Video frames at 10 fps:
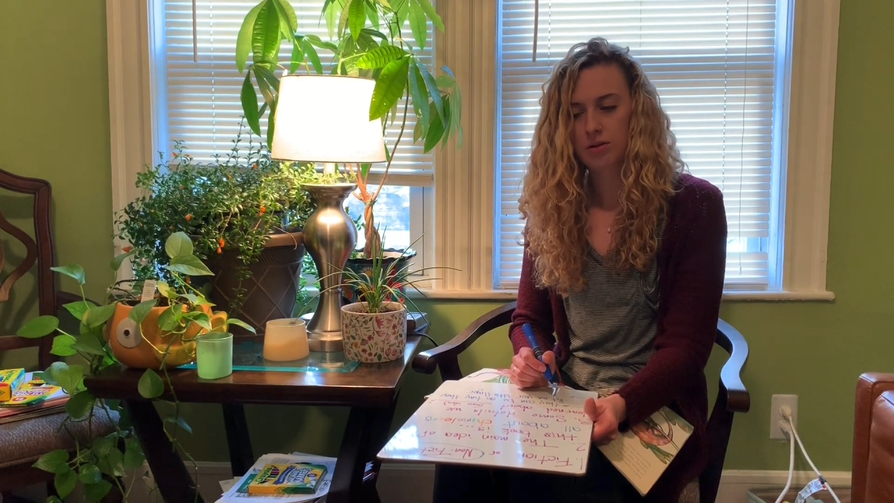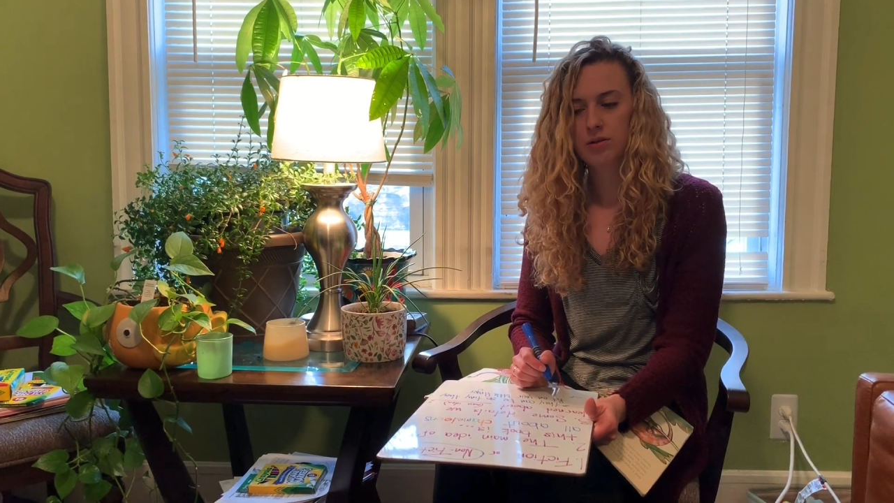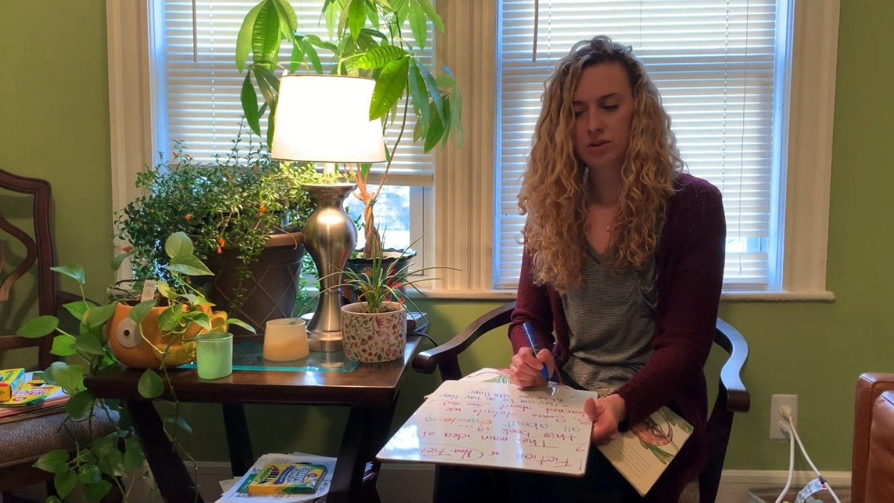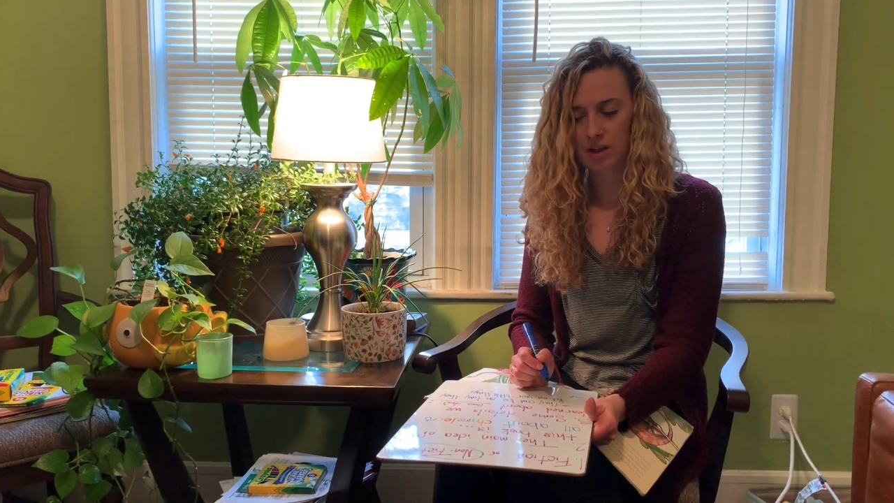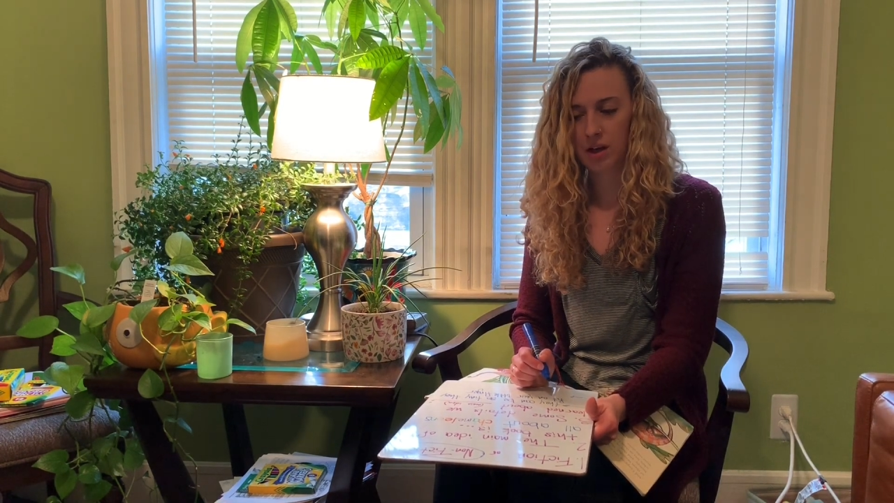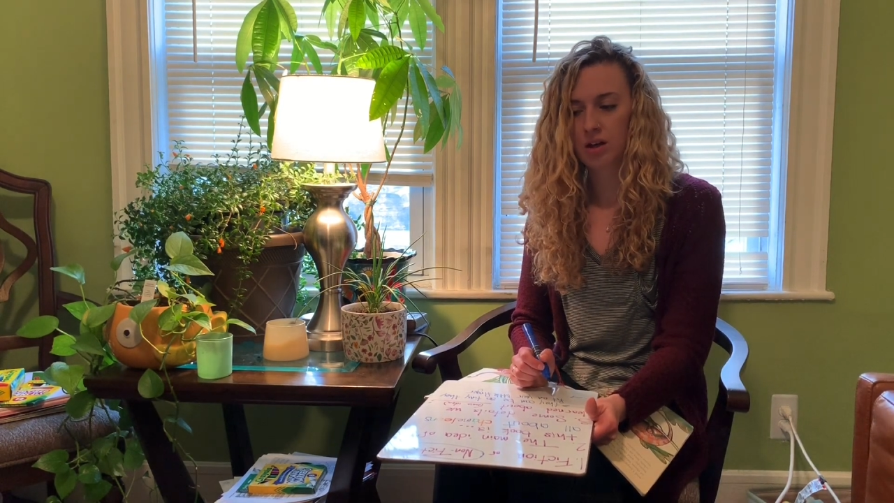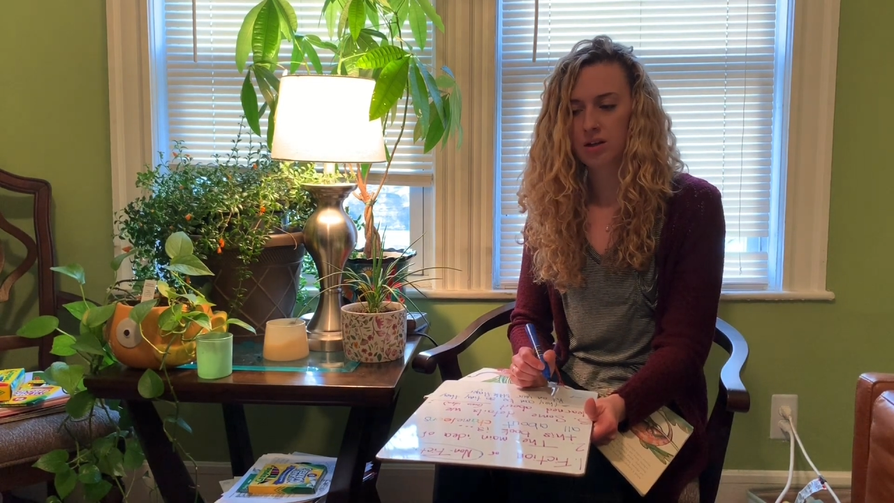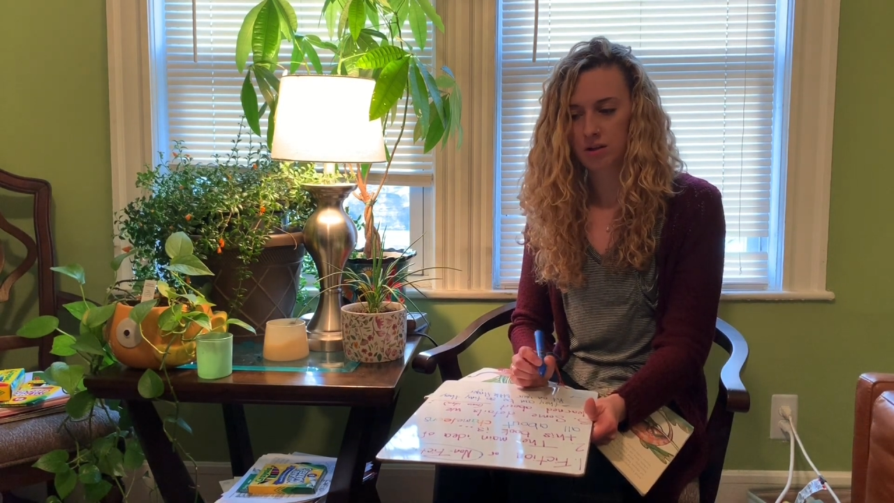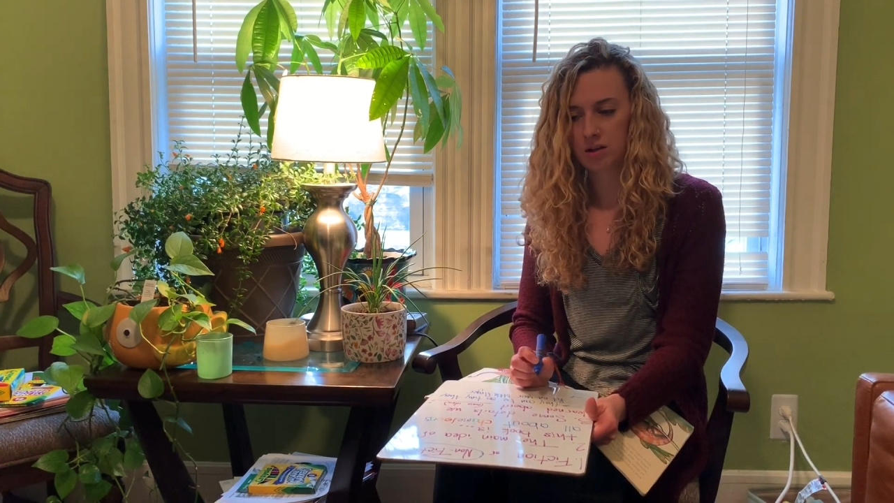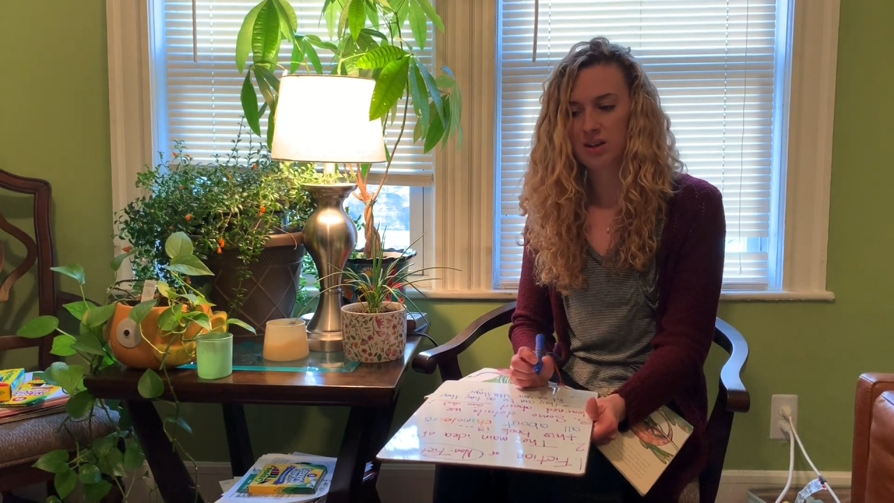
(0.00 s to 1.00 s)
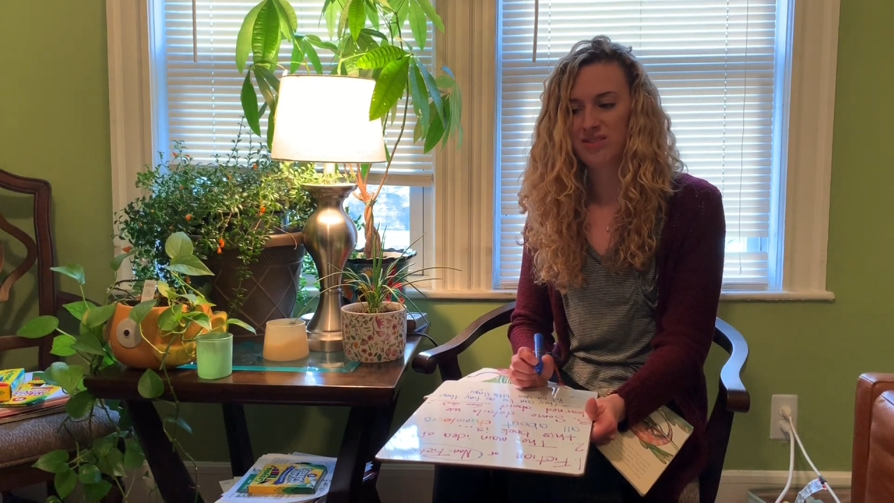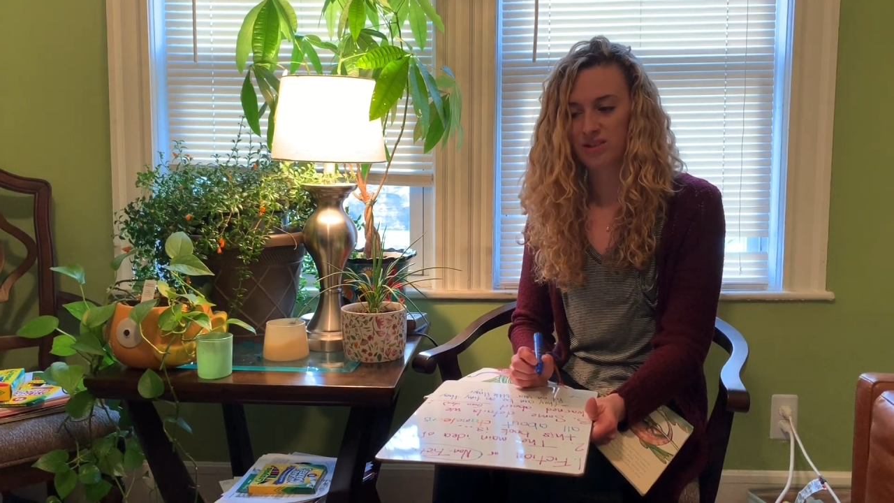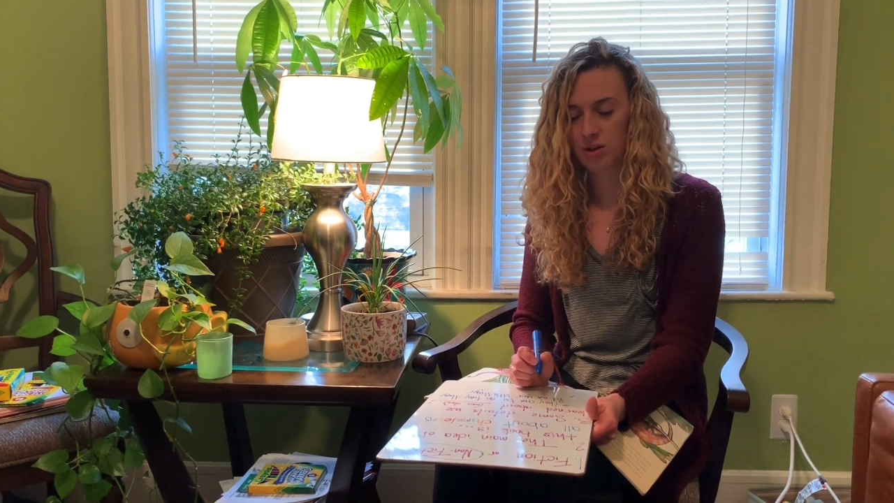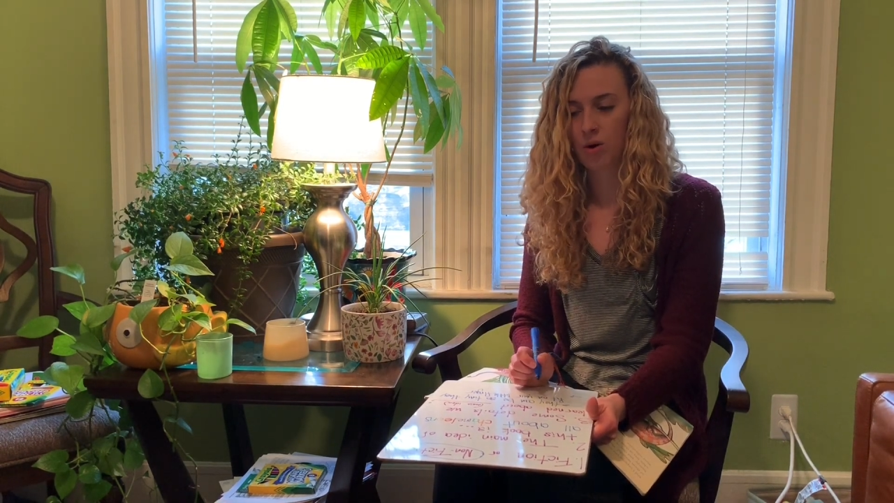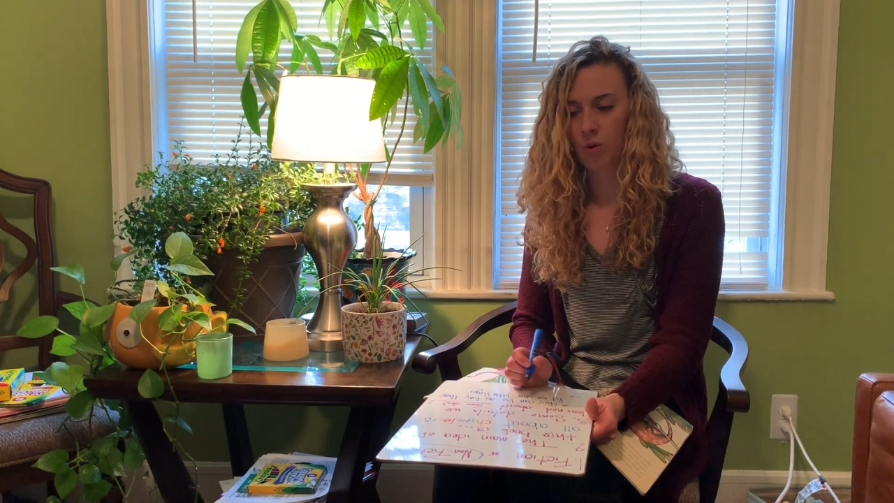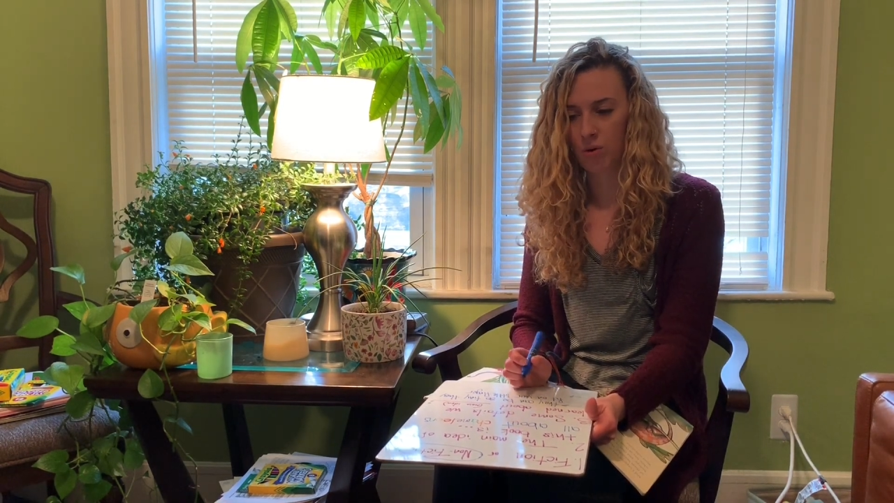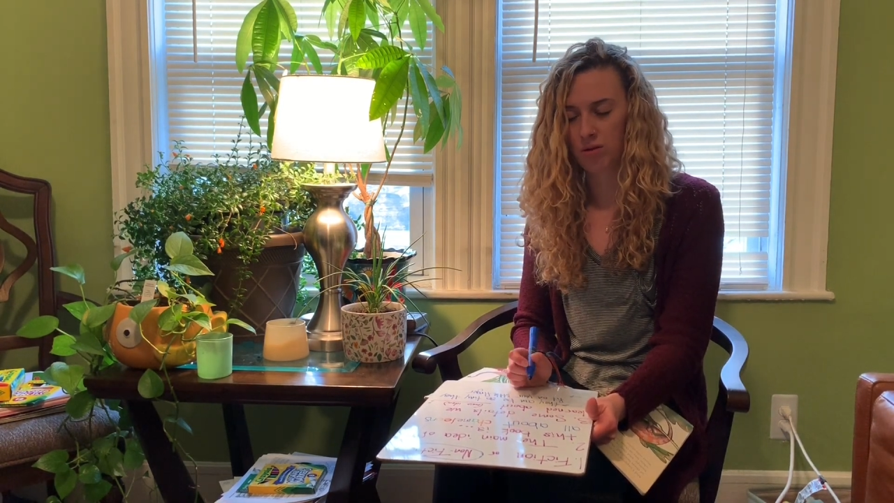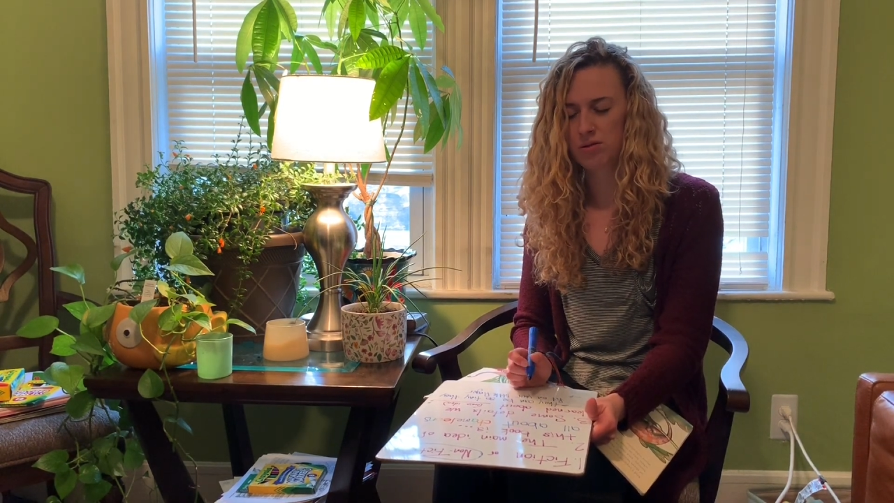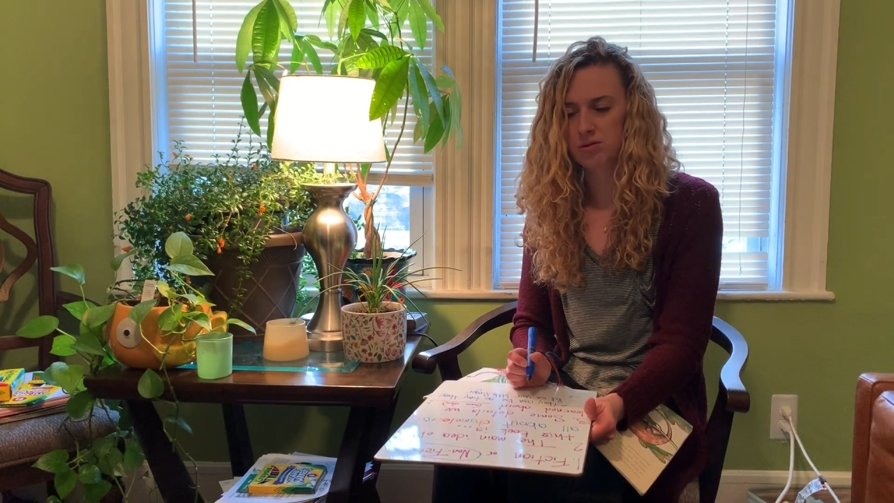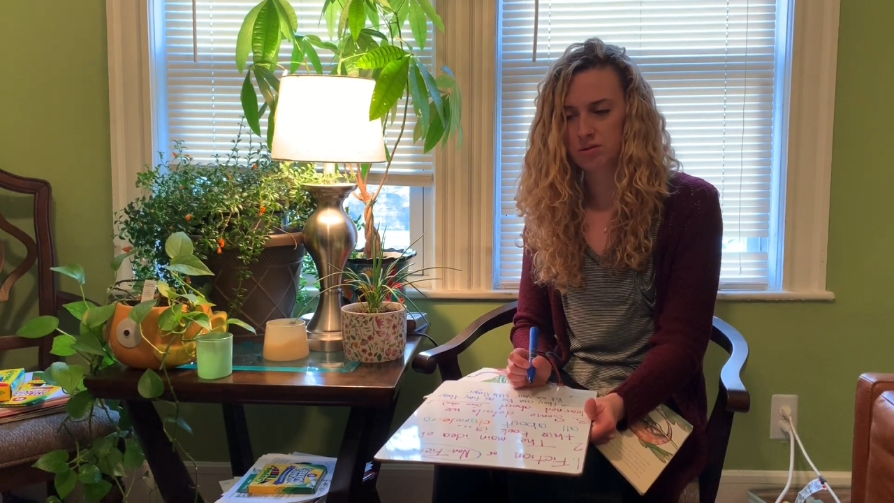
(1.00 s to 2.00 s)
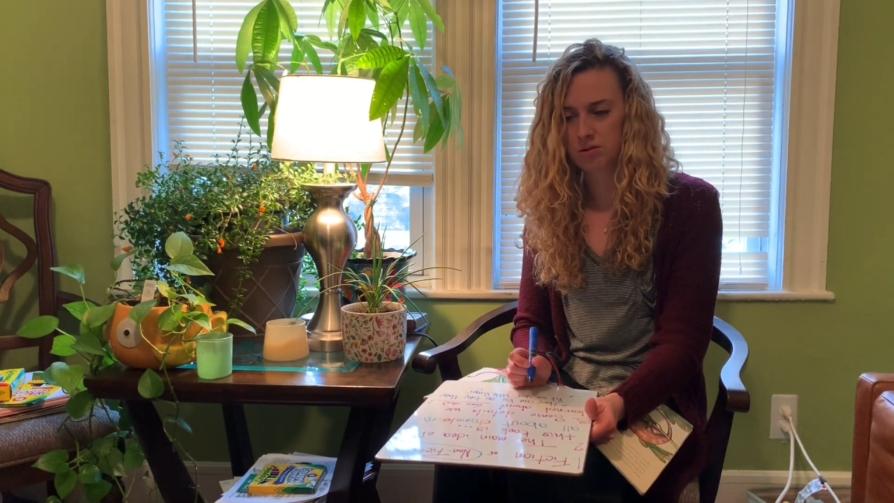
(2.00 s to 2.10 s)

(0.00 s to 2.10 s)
Yeah, if they're cold.